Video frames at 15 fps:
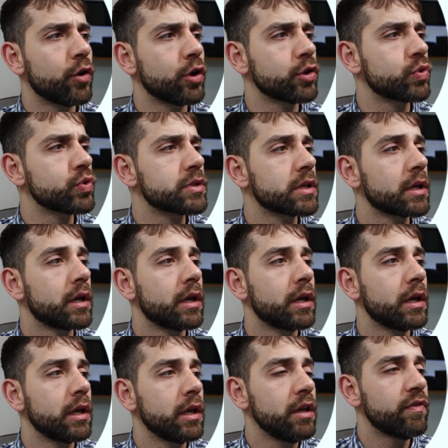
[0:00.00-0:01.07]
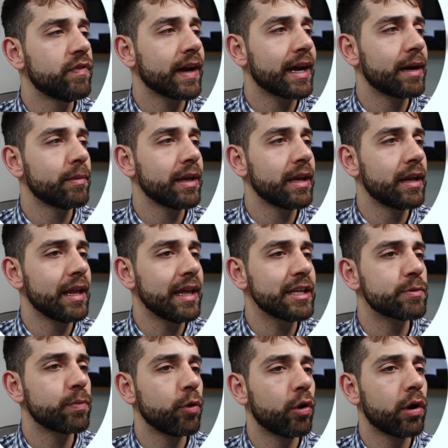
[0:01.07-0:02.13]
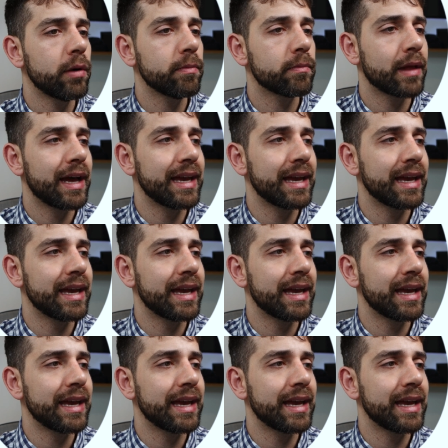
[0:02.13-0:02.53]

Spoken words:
Photos. If I come here and explore,